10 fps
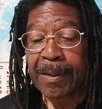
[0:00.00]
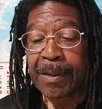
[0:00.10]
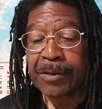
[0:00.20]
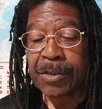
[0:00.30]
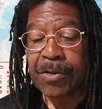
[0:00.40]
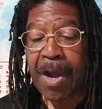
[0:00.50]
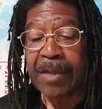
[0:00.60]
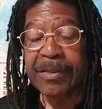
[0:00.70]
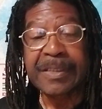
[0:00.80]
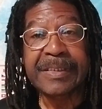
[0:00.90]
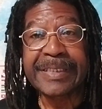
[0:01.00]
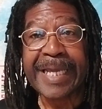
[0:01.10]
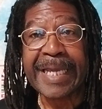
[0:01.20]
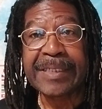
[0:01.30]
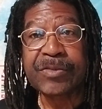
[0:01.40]
So Garland is
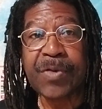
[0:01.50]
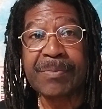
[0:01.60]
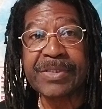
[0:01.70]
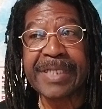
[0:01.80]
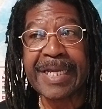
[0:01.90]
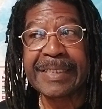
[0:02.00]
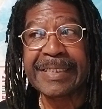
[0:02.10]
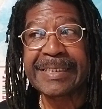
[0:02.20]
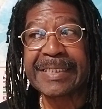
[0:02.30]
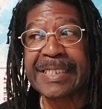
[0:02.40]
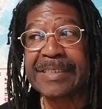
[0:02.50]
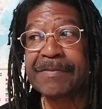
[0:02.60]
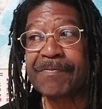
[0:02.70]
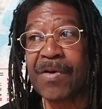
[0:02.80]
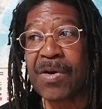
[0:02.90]
saying, Trump saying this
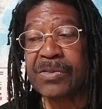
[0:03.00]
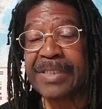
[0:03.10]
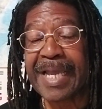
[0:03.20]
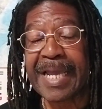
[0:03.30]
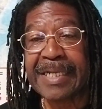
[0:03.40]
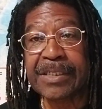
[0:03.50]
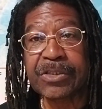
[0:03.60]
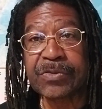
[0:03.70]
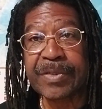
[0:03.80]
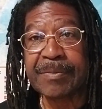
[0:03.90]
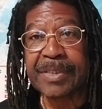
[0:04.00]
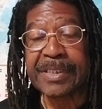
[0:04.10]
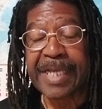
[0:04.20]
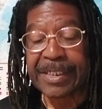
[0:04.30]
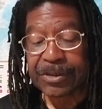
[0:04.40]
is false and extremely
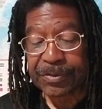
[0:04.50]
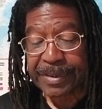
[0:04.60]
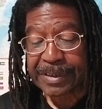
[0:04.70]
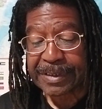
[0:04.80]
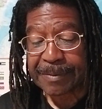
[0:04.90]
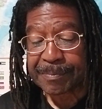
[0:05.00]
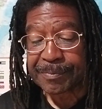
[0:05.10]
dangerous.